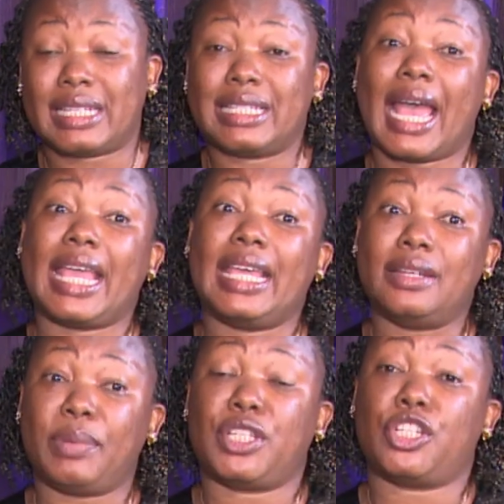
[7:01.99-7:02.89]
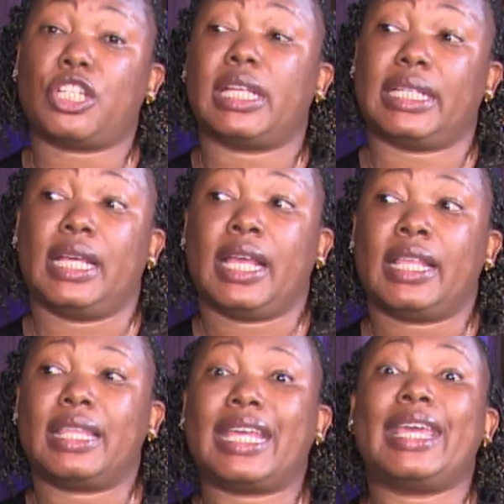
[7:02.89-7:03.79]
sector, in particularly
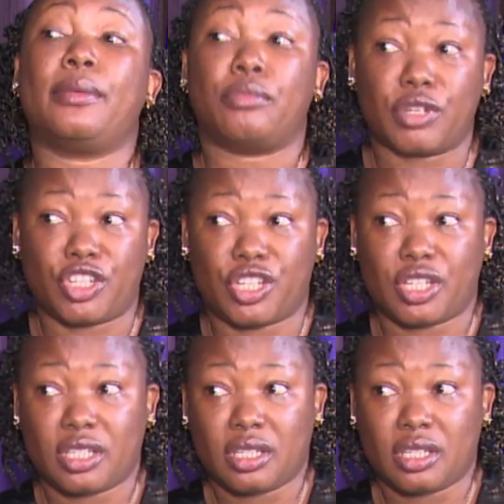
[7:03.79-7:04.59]
the Cambridge.